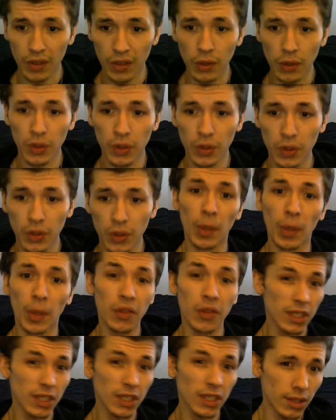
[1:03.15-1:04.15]
thing called
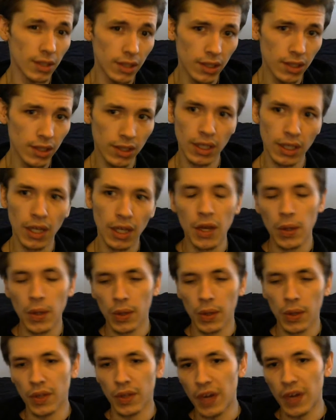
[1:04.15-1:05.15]
monthly series.
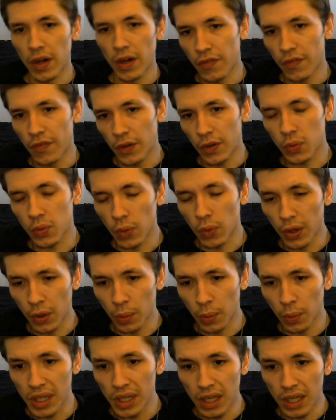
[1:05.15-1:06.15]
The very first one will
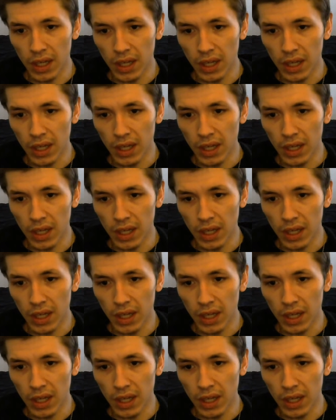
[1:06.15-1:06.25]
be